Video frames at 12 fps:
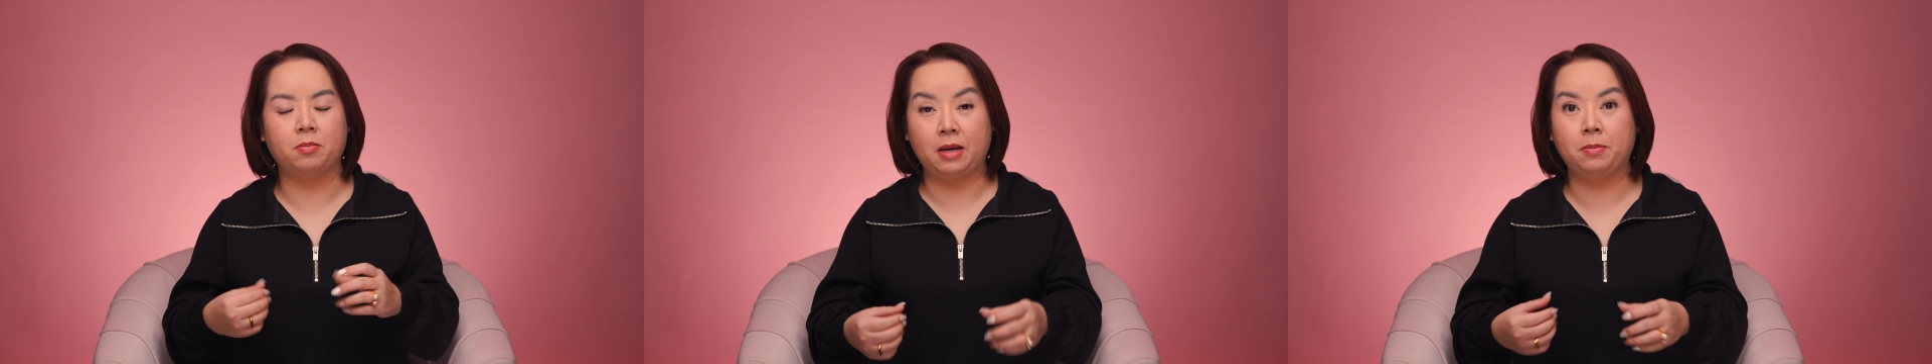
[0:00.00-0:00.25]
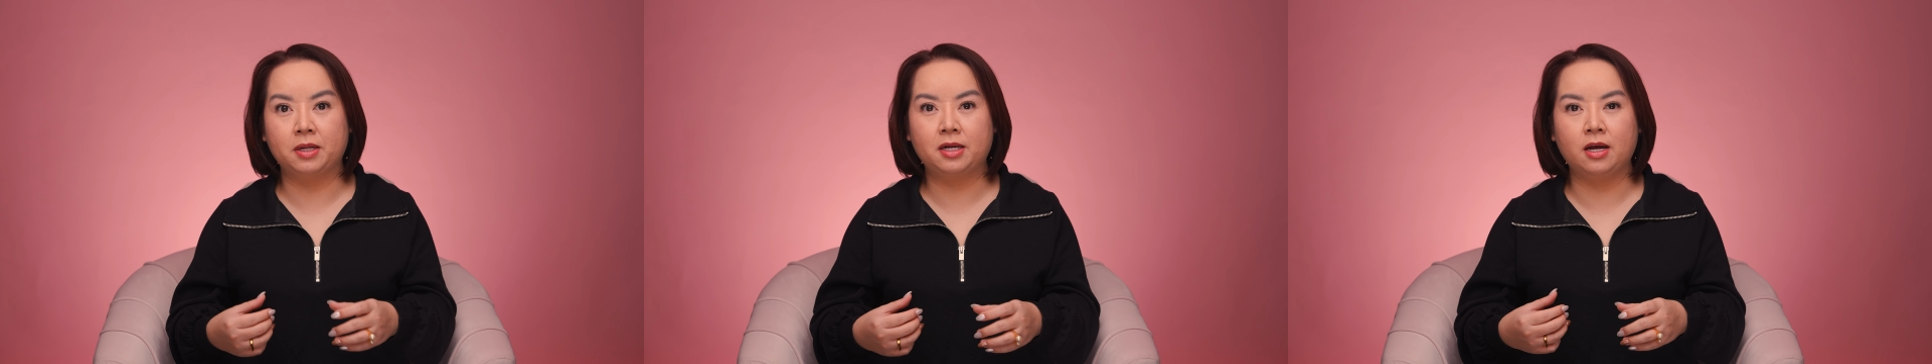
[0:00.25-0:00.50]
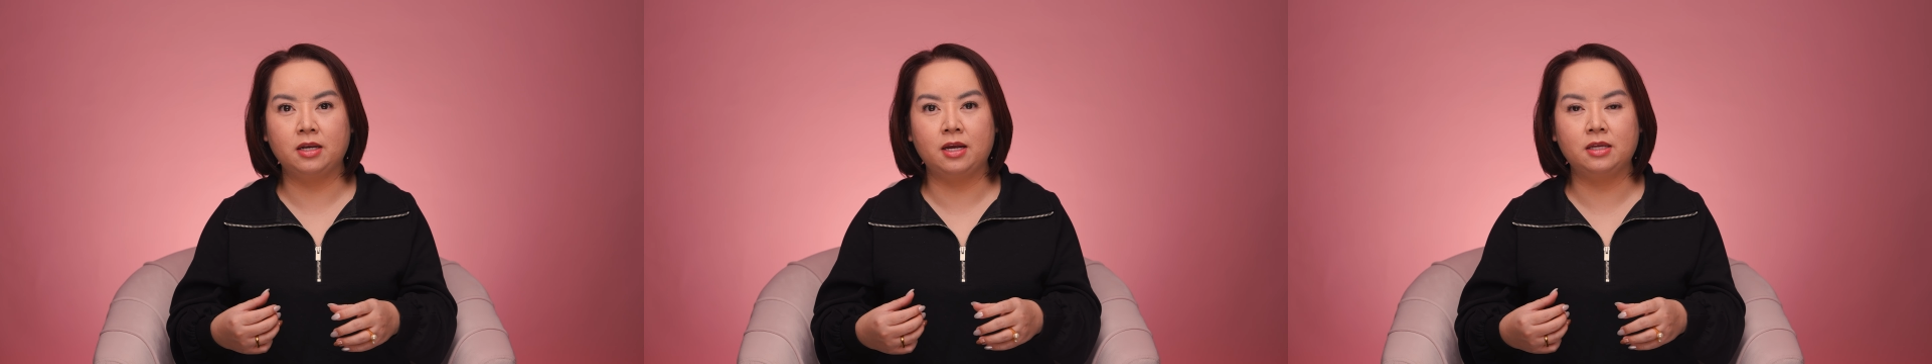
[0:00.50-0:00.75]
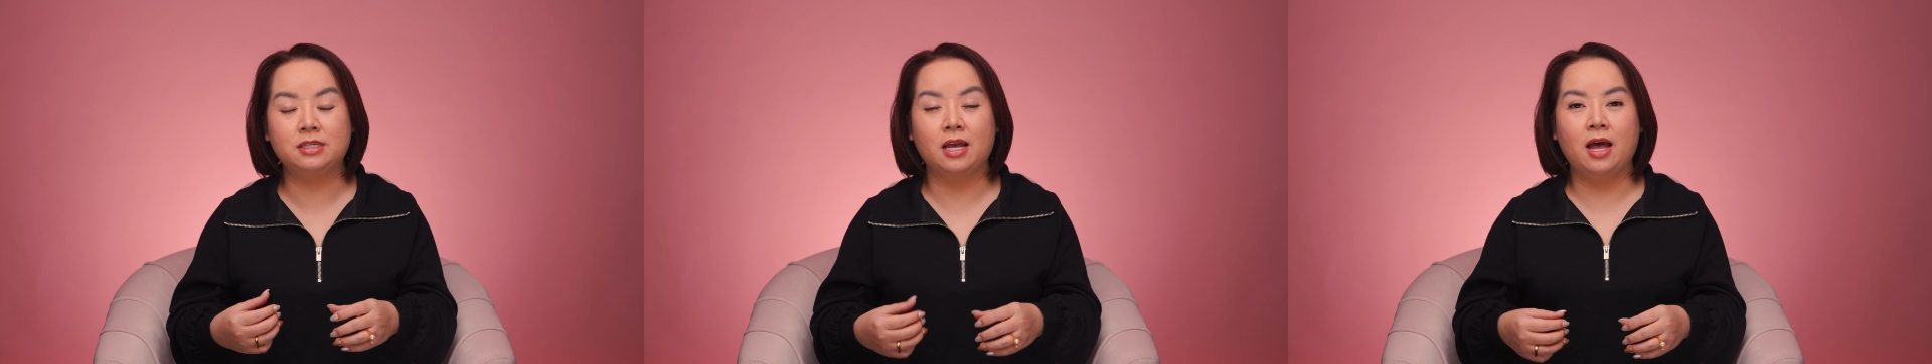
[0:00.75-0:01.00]
paper cut
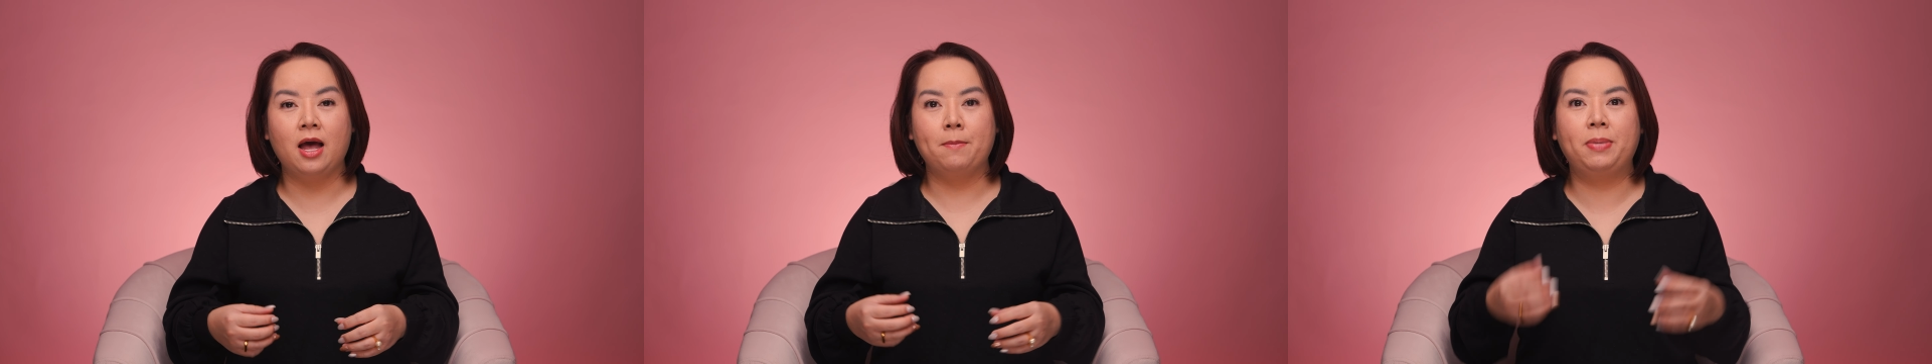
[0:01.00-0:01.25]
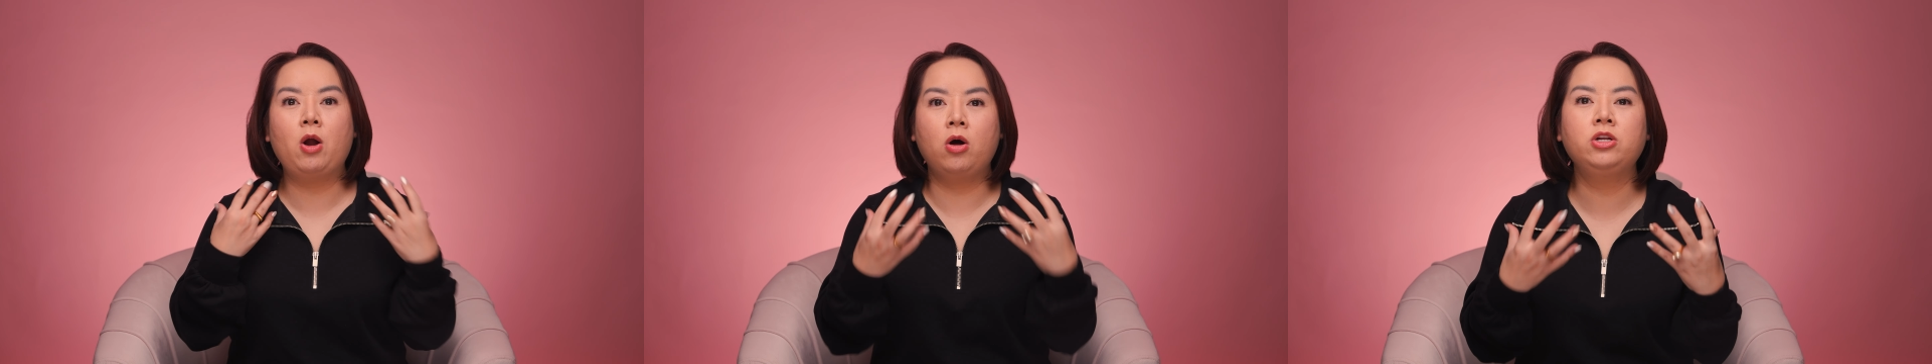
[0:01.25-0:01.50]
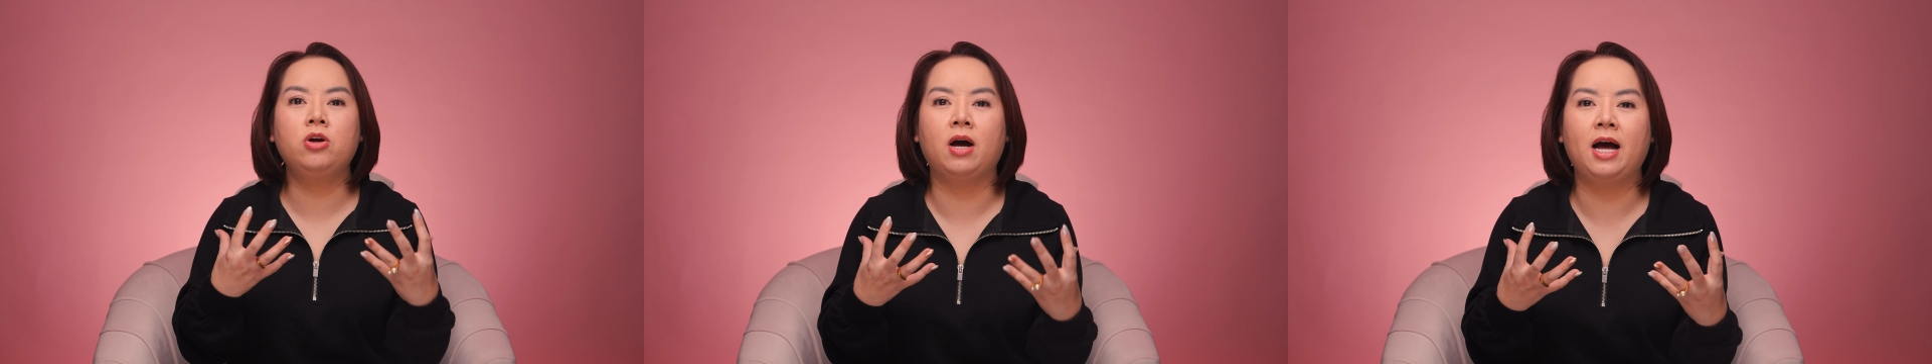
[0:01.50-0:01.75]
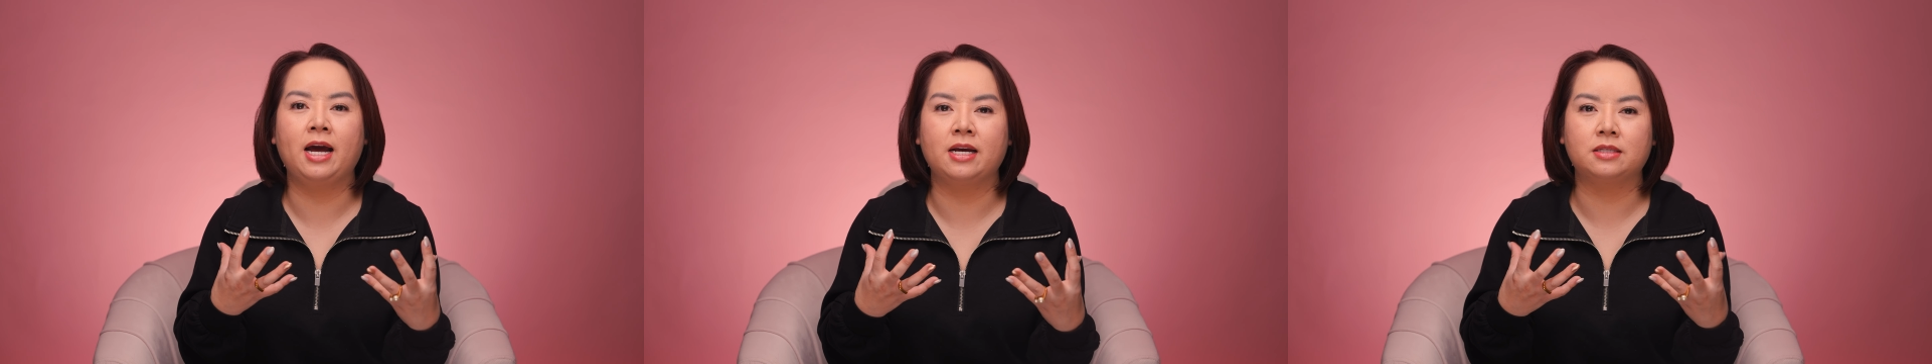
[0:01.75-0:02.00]
is, but on your
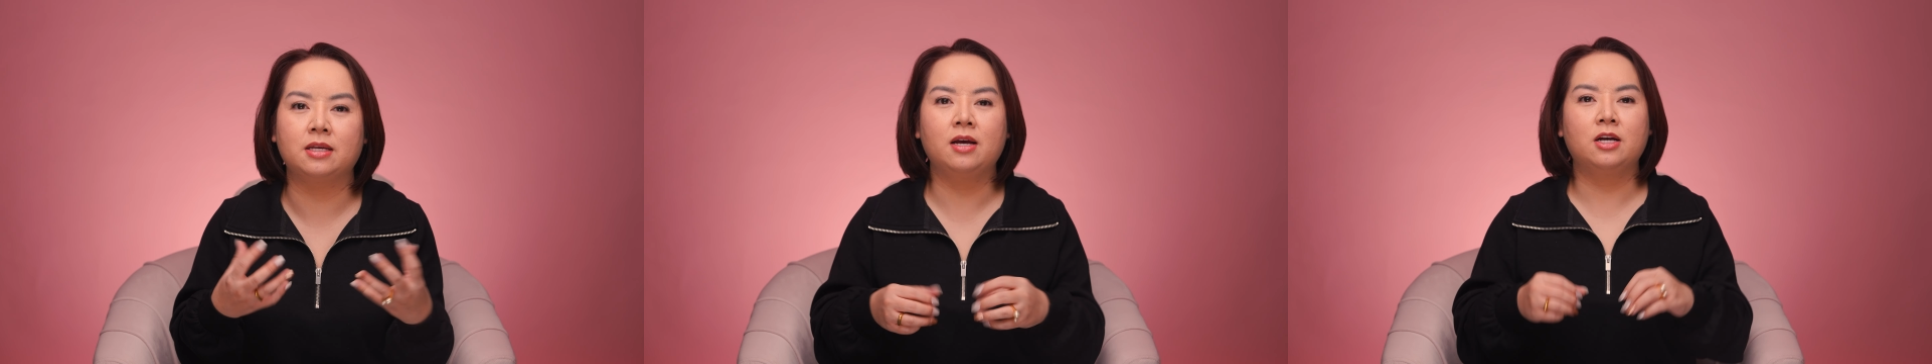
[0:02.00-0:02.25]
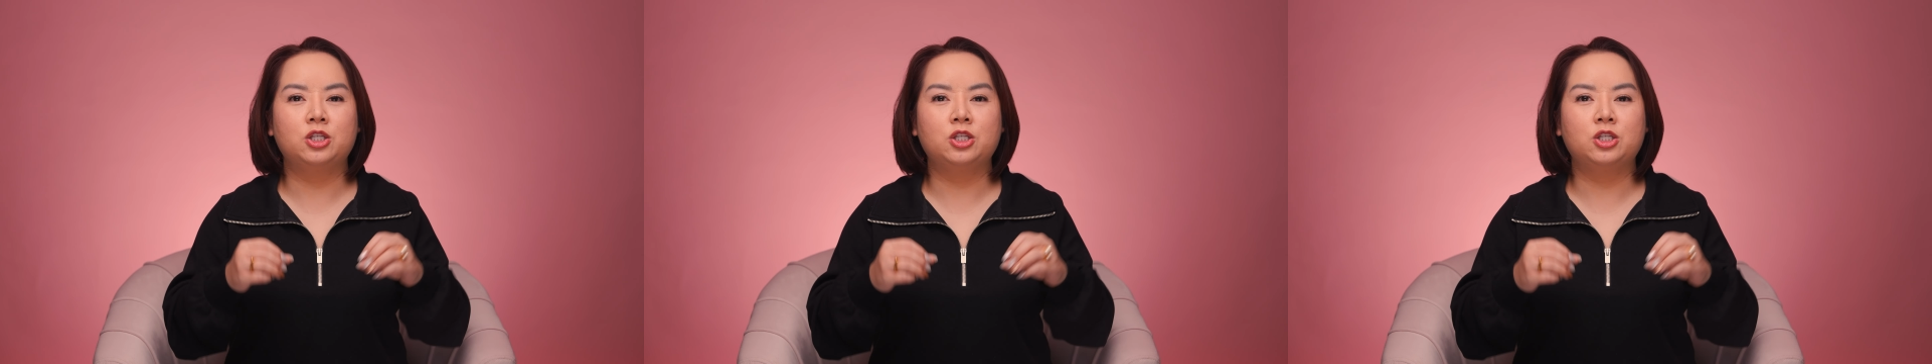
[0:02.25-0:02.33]
eyes.